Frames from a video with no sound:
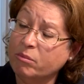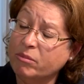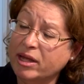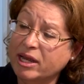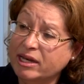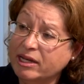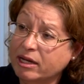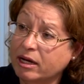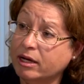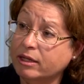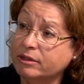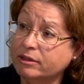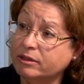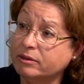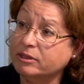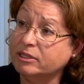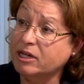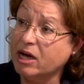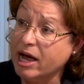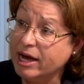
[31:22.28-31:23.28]
Many
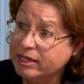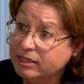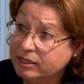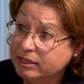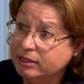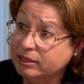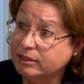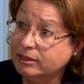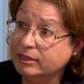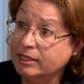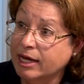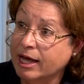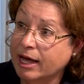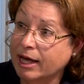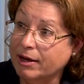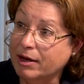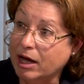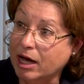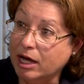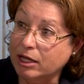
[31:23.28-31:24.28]
other dioceses
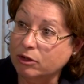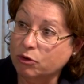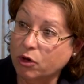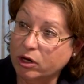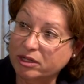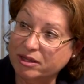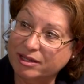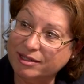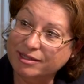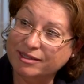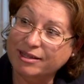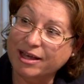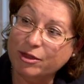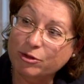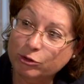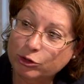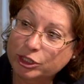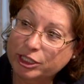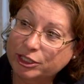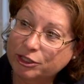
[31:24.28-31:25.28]
along the
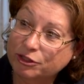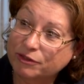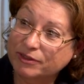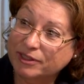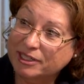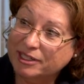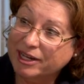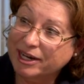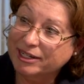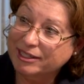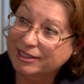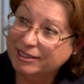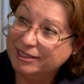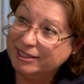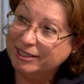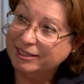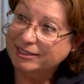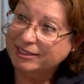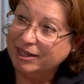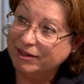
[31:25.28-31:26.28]
southern tier of the United
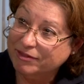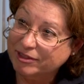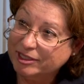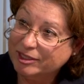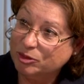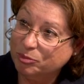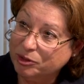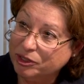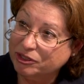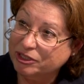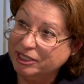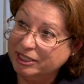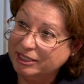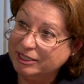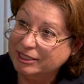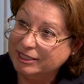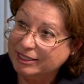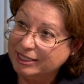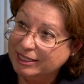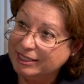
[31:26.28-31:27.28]
States have
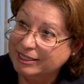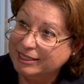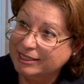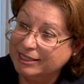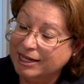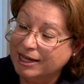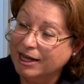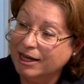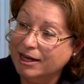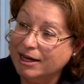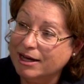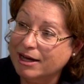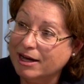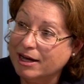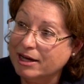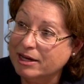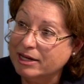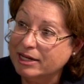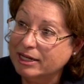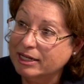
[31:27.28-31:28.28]
experienced this
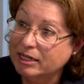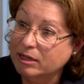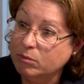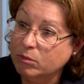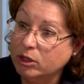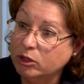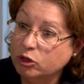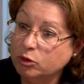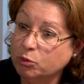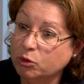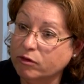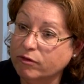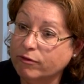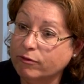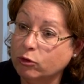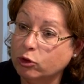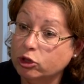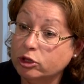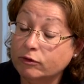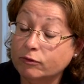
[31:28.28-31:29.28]
in a much more
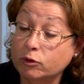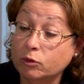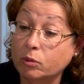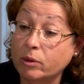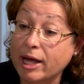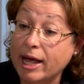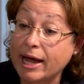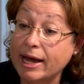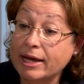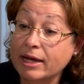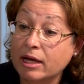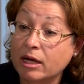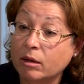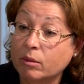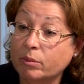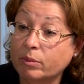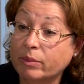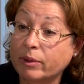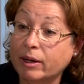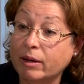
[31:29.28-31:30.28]
forceful way.
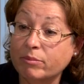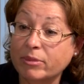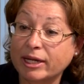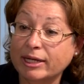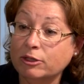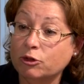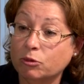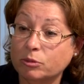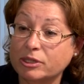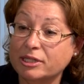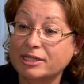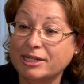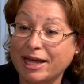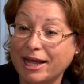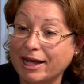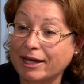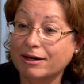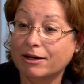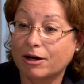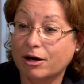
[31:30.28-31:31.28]
But make no
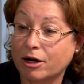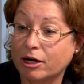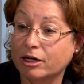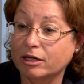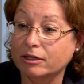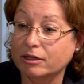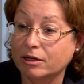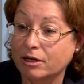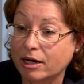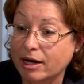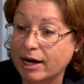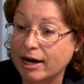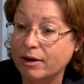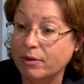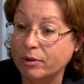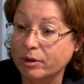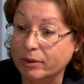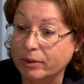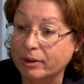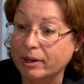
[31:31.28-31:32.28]
mistake, our
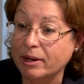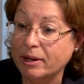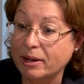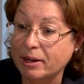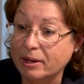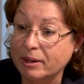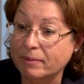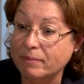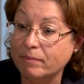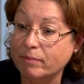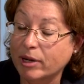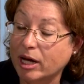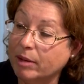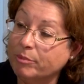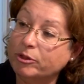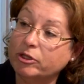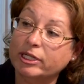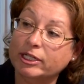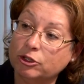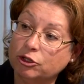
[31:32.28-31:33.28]

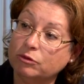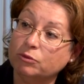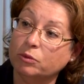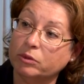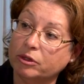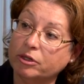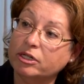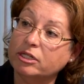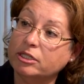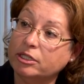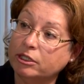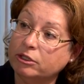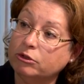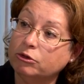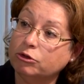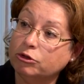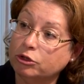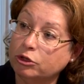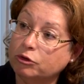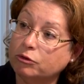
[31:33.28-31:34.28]
population will
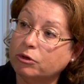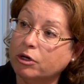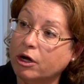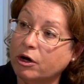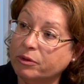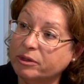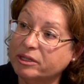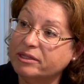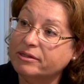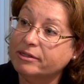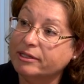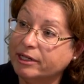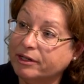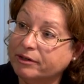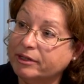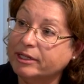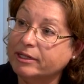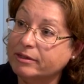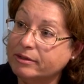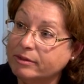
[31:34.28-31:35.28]
continue to grow in this area